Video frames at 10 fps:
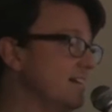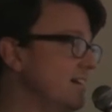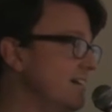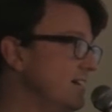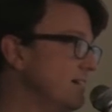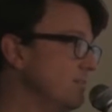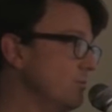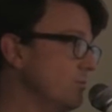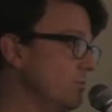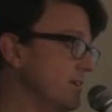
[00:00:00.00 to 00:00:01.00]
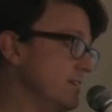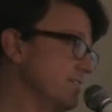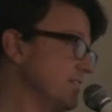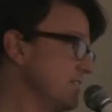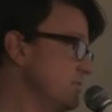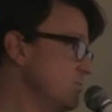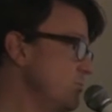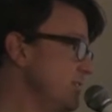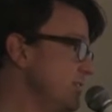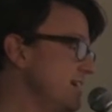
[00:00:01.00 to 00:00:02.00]
Uh, in our system,
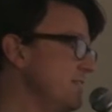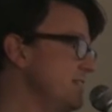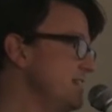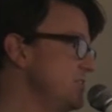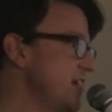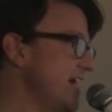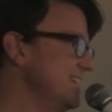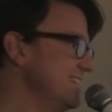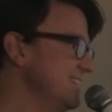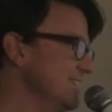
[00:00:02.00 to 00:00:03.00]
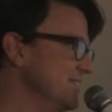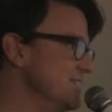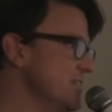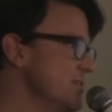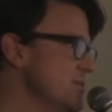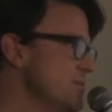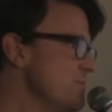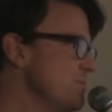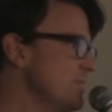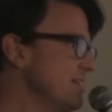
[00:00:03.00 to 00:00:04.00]
we don't have any chat. There's no,
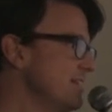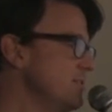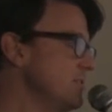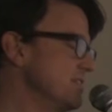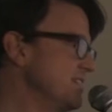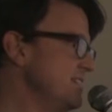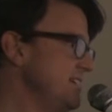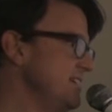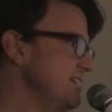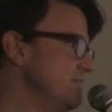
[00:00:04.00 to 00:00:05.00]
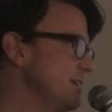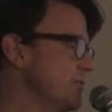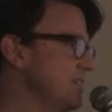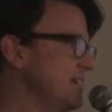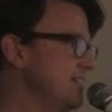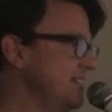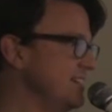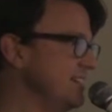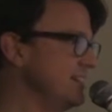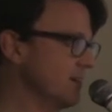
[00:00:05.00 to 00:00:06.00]
you can see a Bitcoin
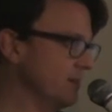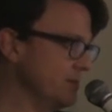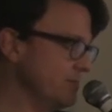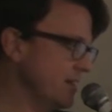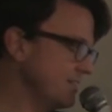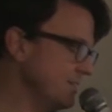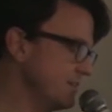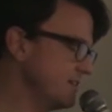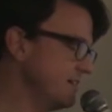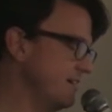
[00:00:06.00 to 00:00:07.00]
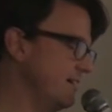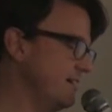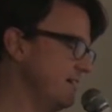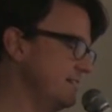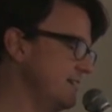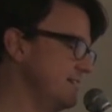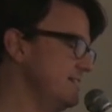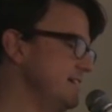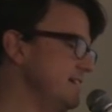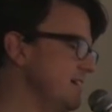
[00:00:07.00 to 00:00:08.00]
identity or a BitMessage uh,
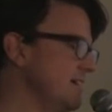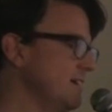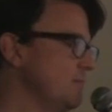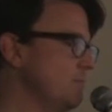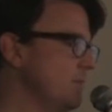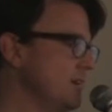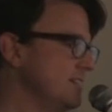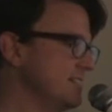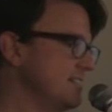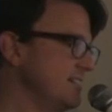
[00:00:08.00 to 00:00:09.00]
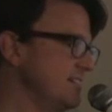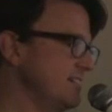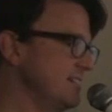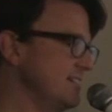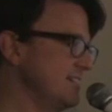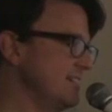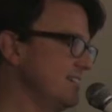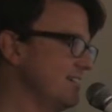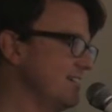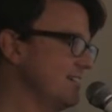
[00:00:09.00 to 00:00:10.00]
identity, but uh,
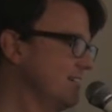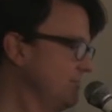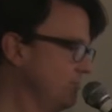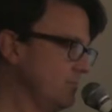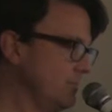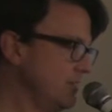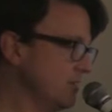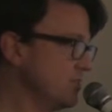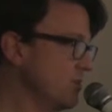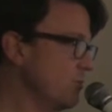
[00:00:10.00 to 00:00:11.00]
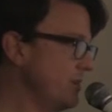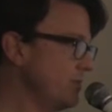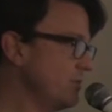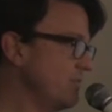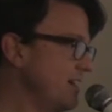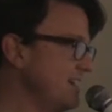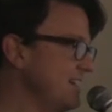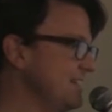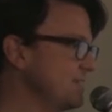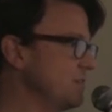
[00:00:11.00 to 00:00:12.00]
there's no, we don't provide
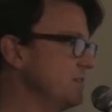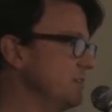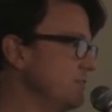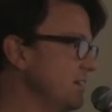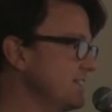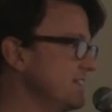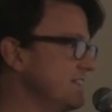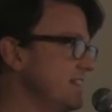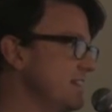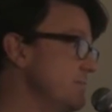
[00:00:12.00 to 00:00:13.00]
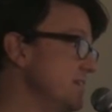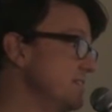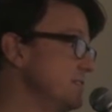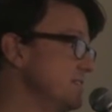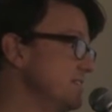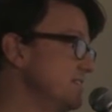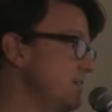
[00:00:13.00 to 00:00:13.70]
any sort of interface to send them messages.